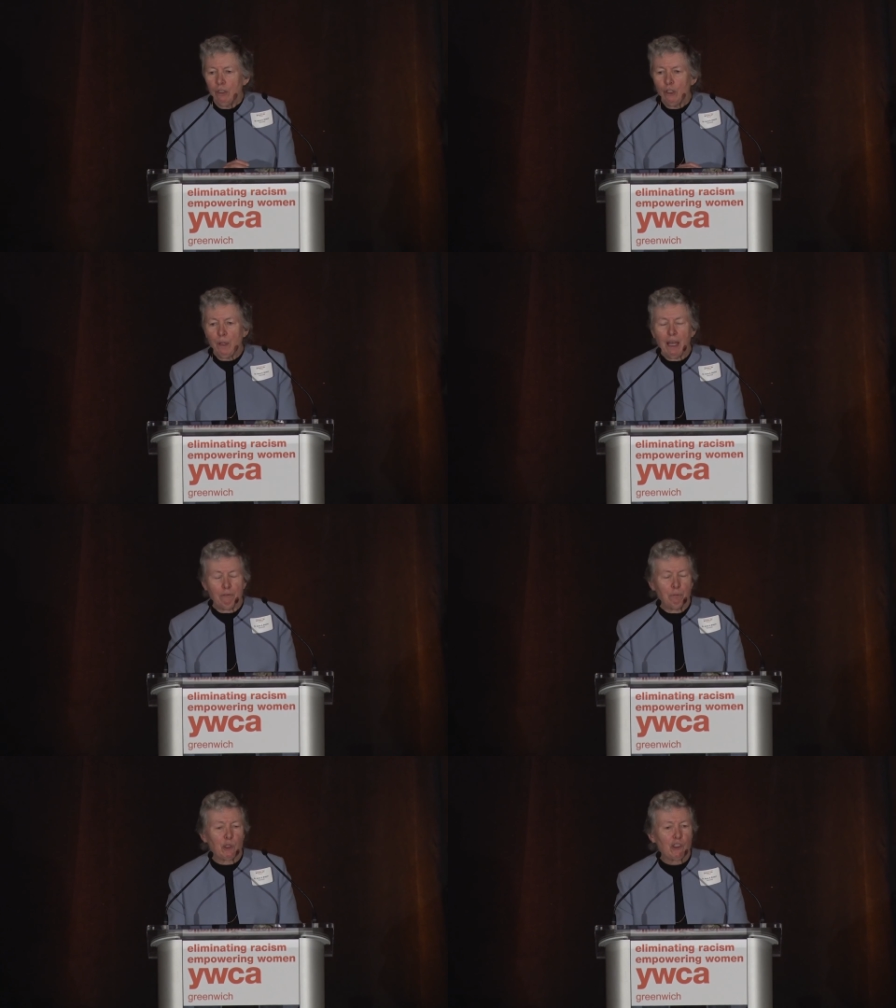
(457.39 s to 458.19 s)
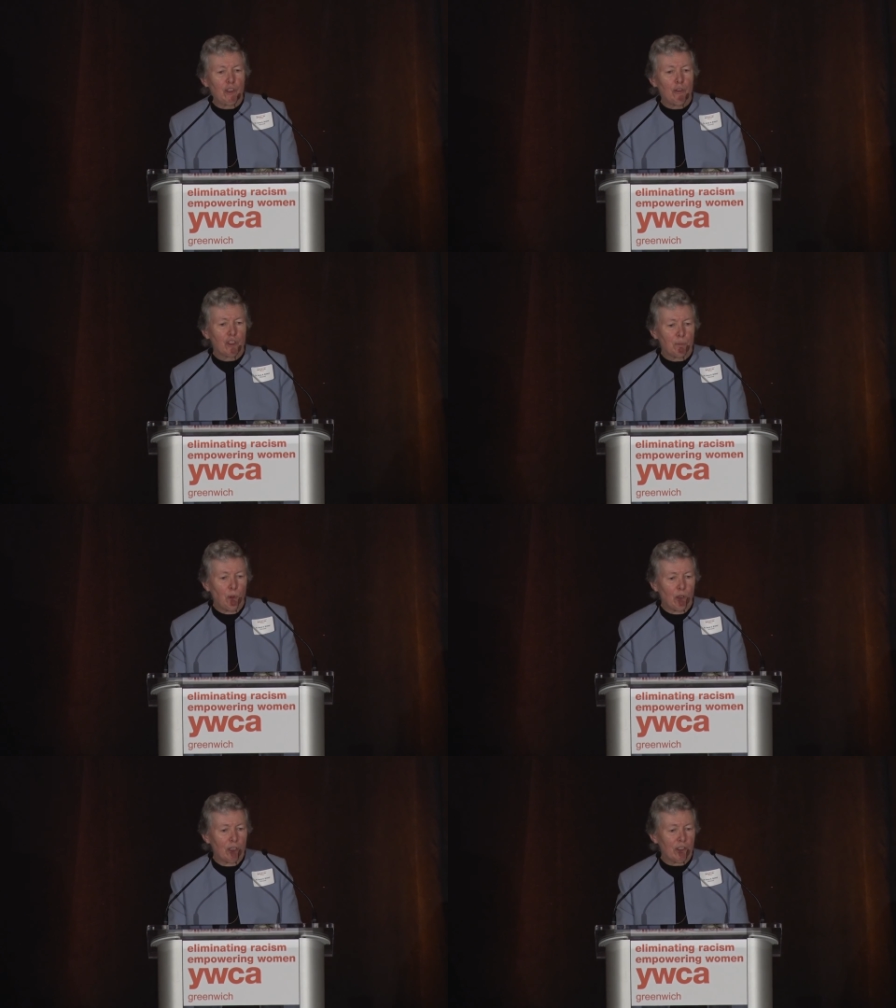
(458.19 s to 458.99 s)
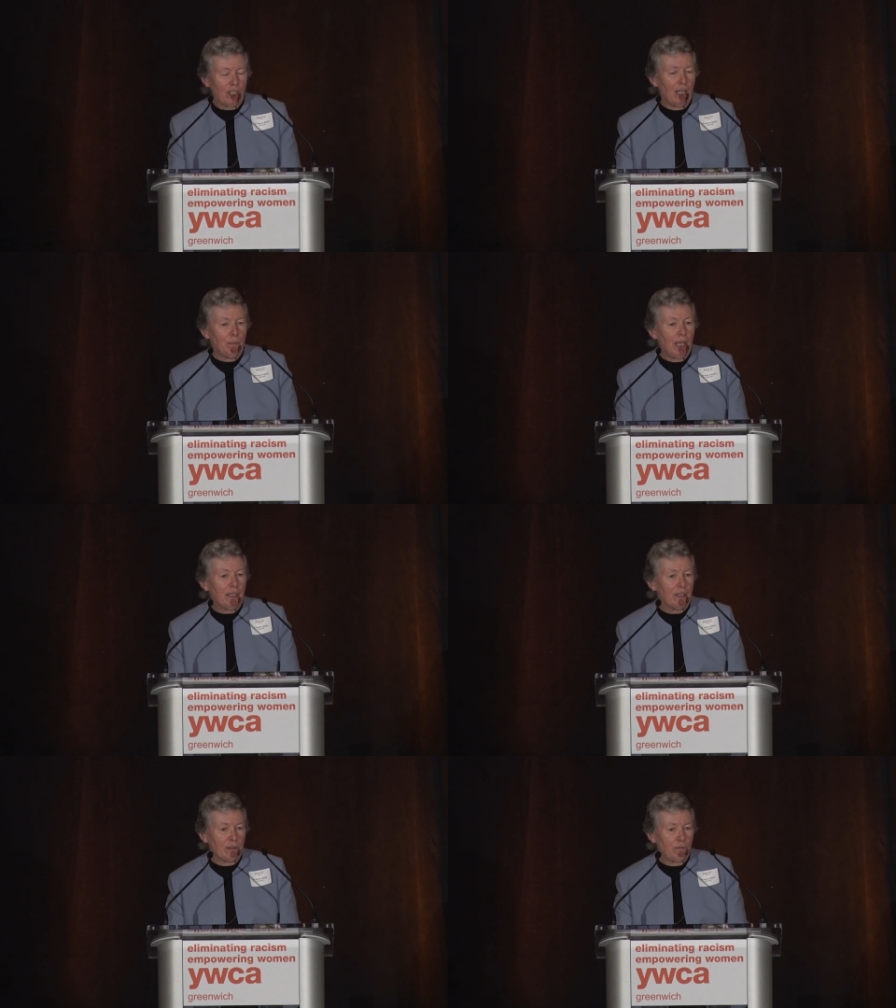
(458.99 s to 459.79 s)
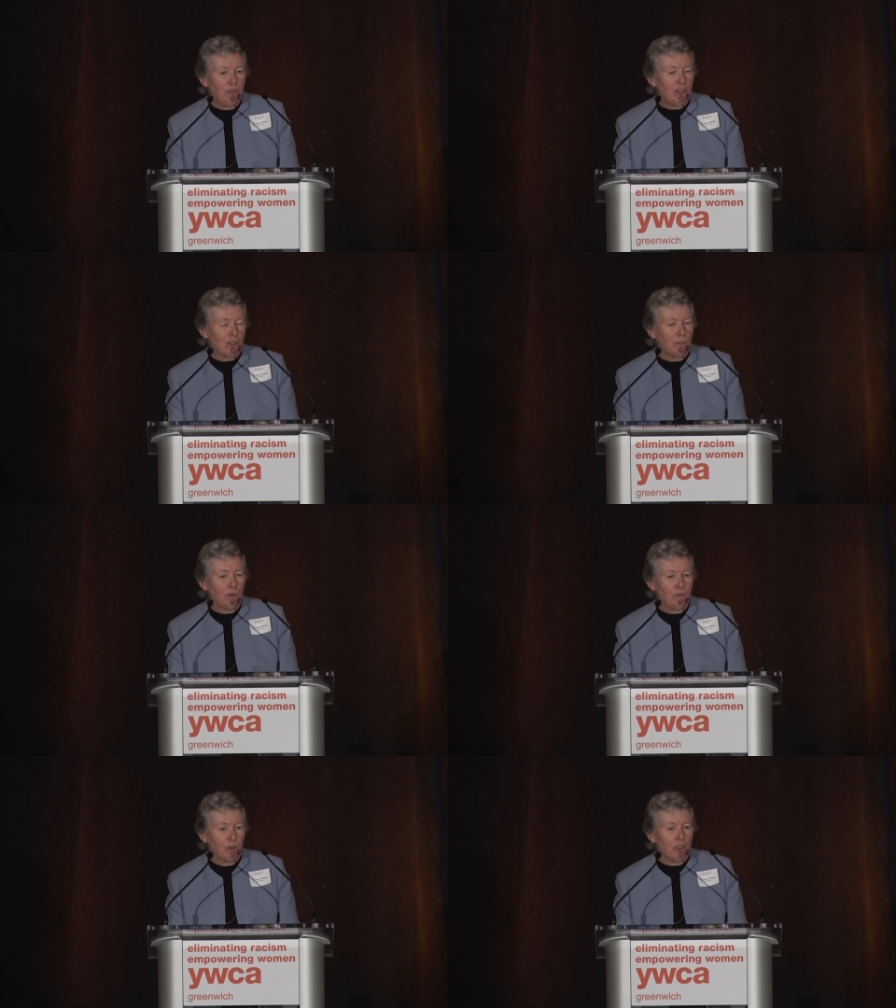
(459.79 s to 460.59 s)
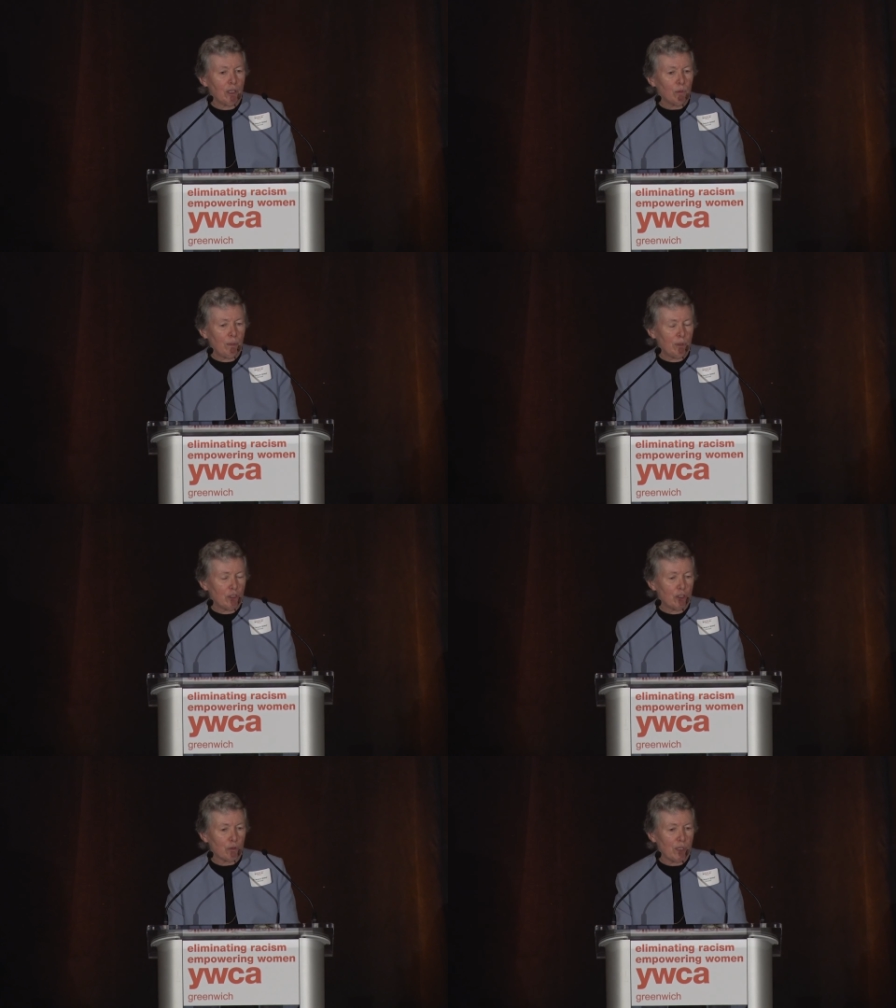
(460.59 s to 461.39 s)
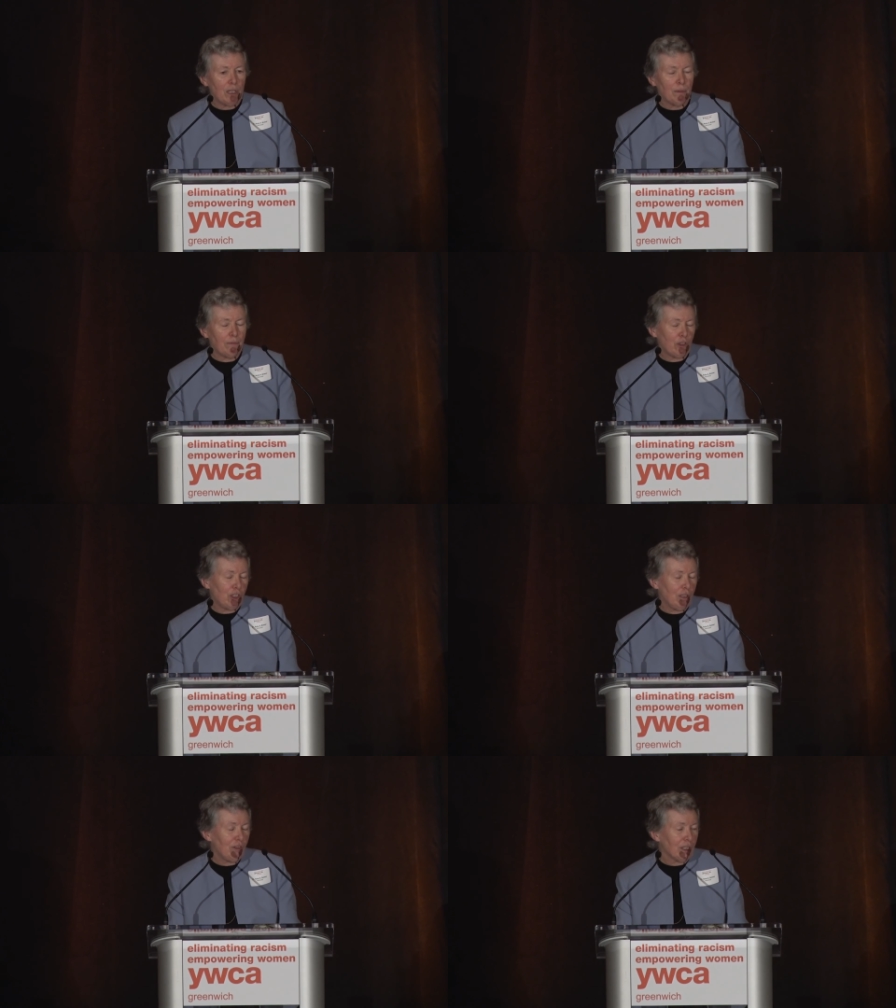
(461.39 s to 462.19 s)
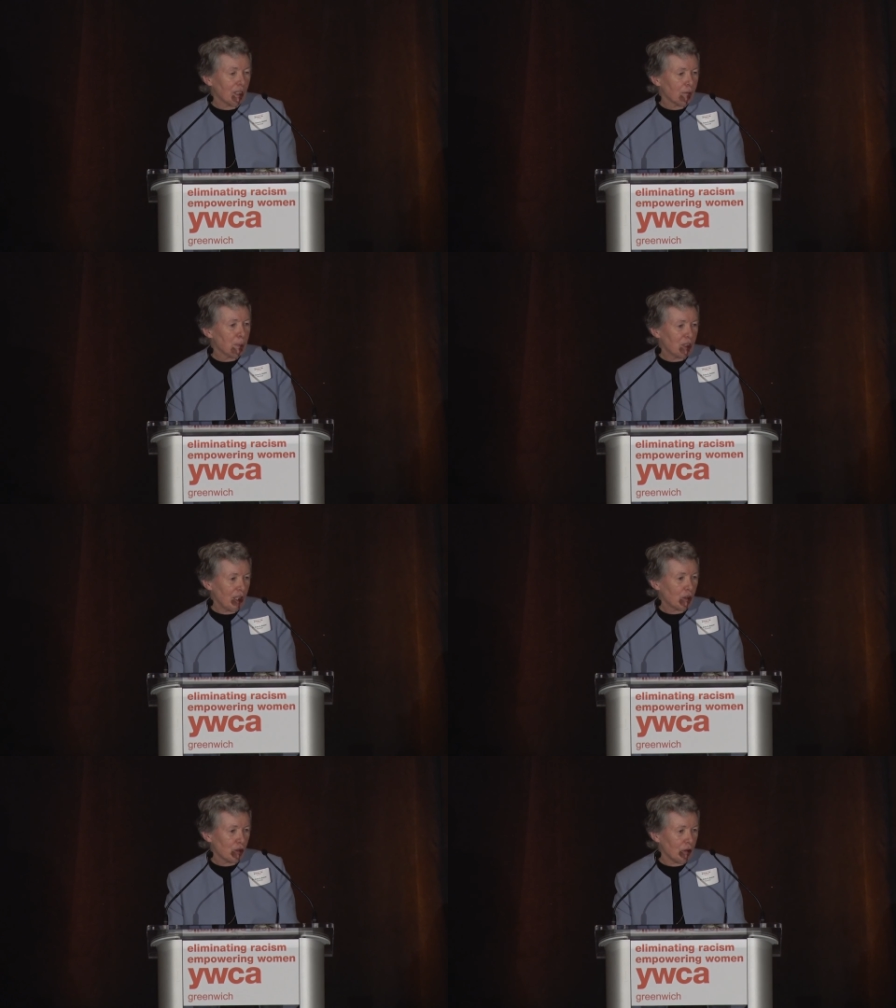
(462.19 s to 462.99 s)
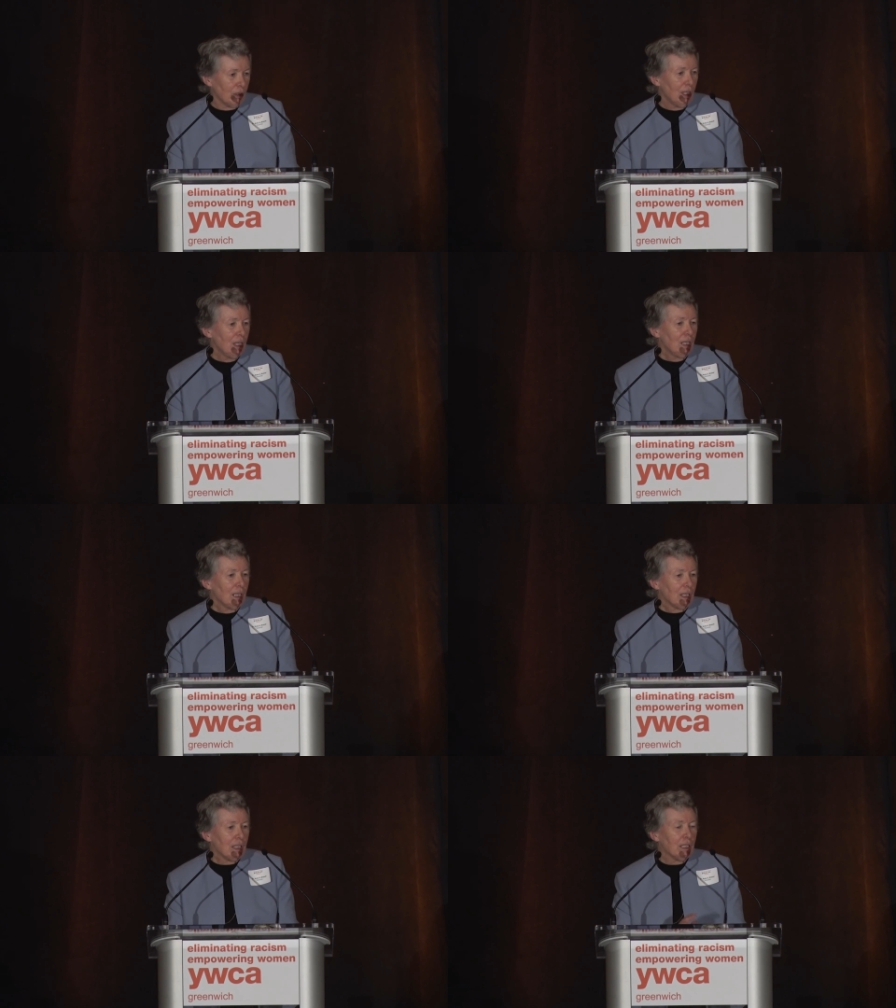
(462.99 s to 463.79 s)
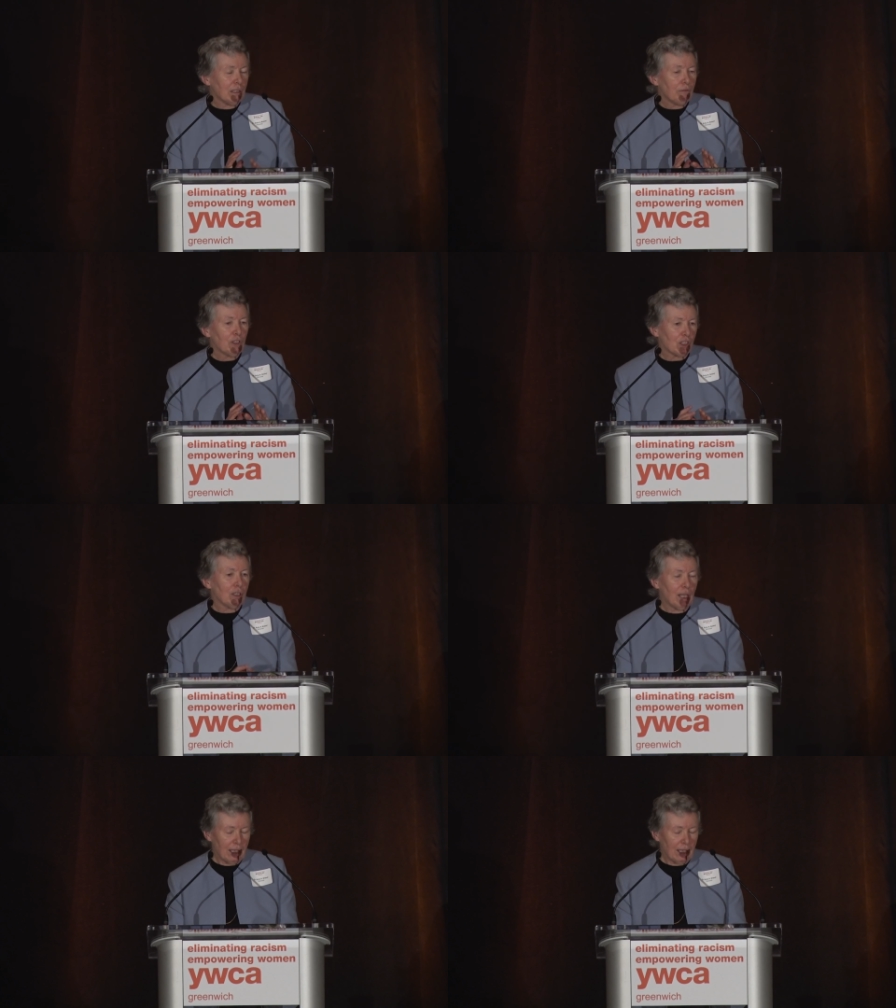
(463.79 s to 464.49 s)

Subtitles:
who have pursued sports and made it feasible for young women to dream of achieving their potential in physical